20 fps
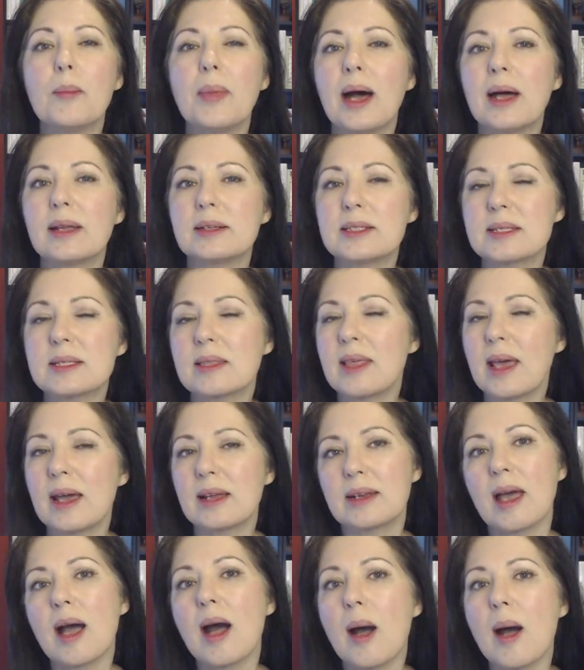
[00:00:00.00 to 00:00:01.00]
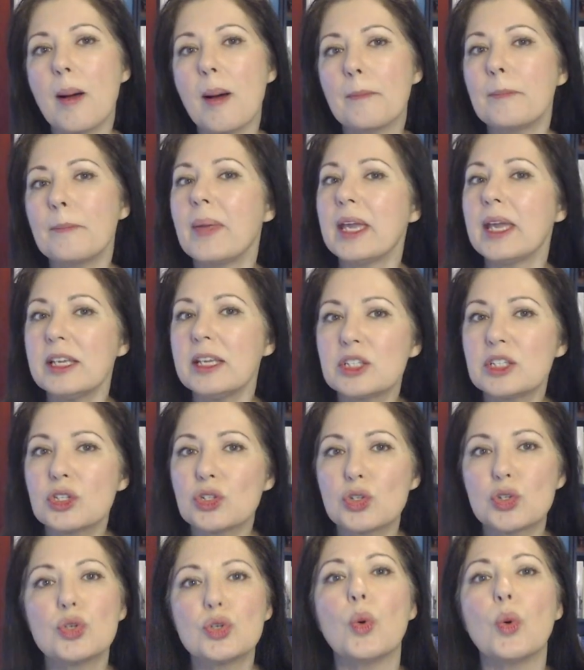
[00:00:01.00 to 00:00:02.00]
but that are made
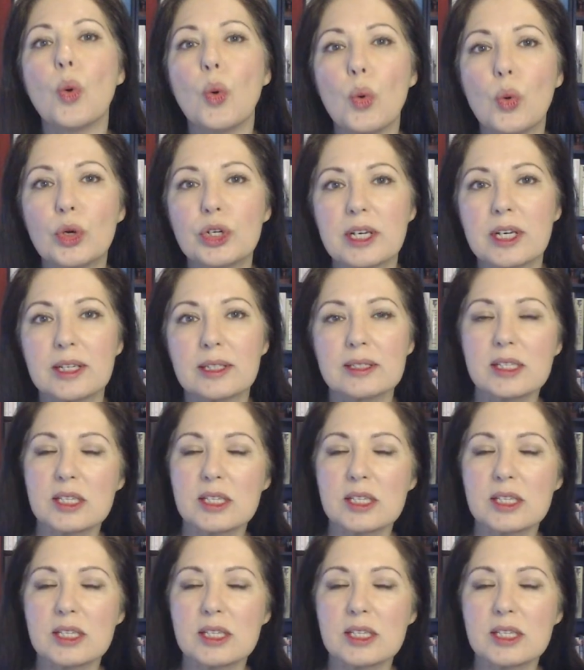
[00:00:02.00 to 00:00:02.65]
to order.